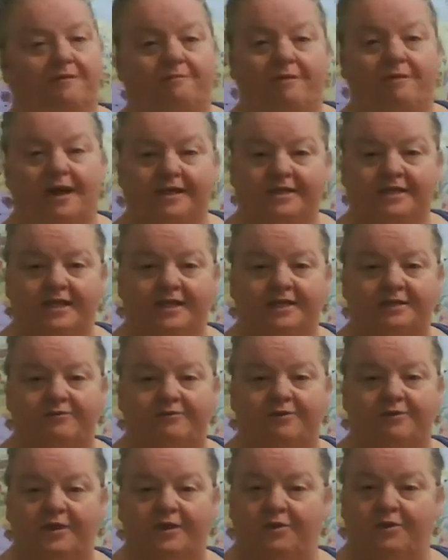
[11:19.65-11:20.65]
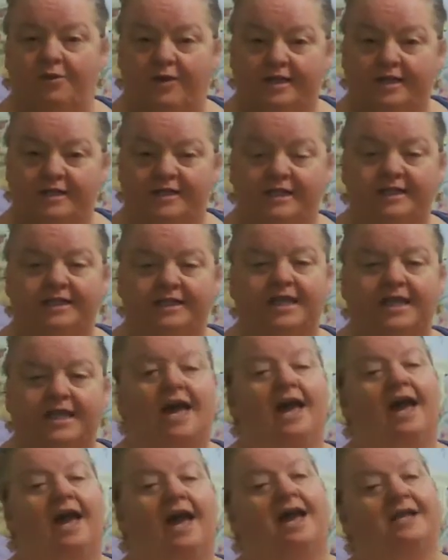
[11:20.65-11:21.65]
the buttons for the noises,
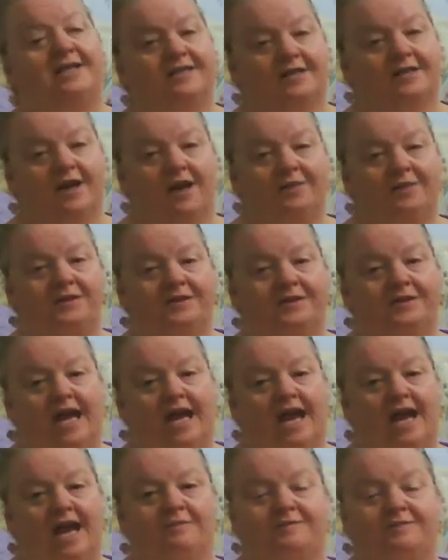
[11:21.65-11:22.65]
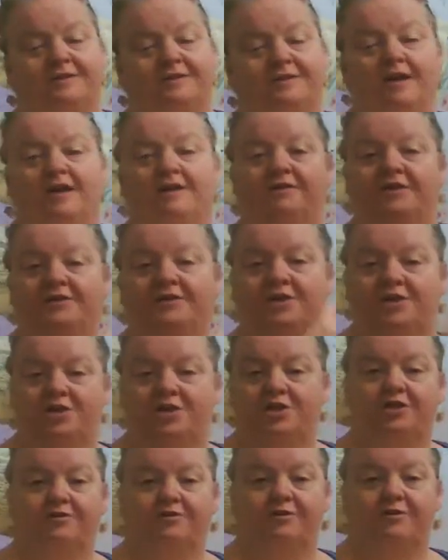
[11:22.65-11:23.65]
and it's got the tabs that the
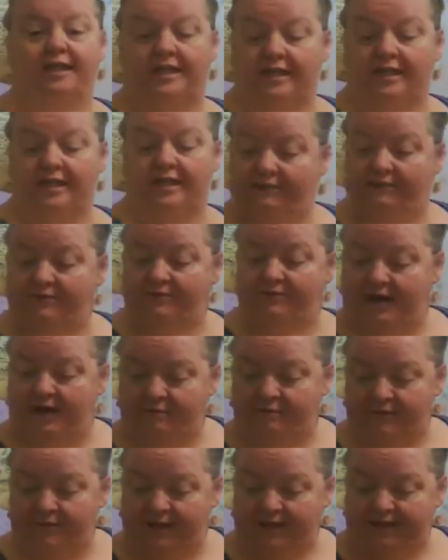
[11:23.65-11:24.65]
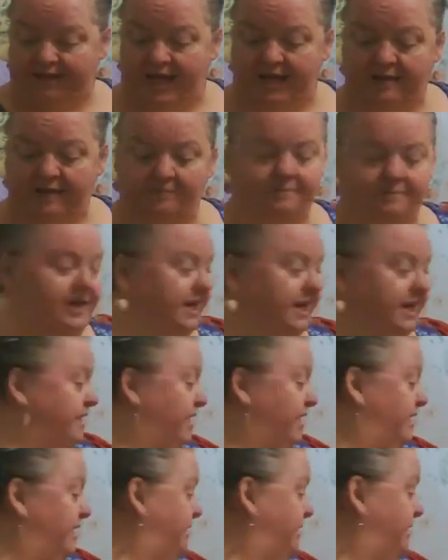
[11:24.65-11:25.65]
children can lift up and take a
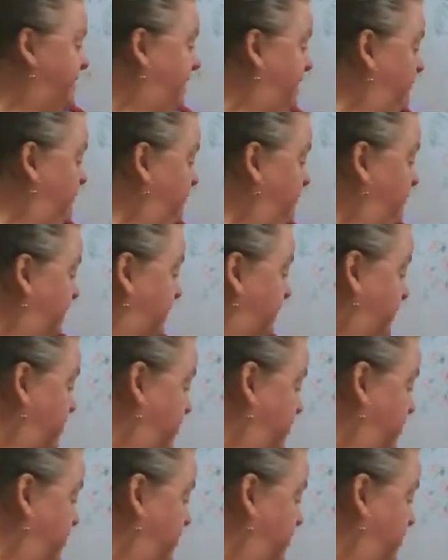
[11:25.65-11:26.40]
peek and see what's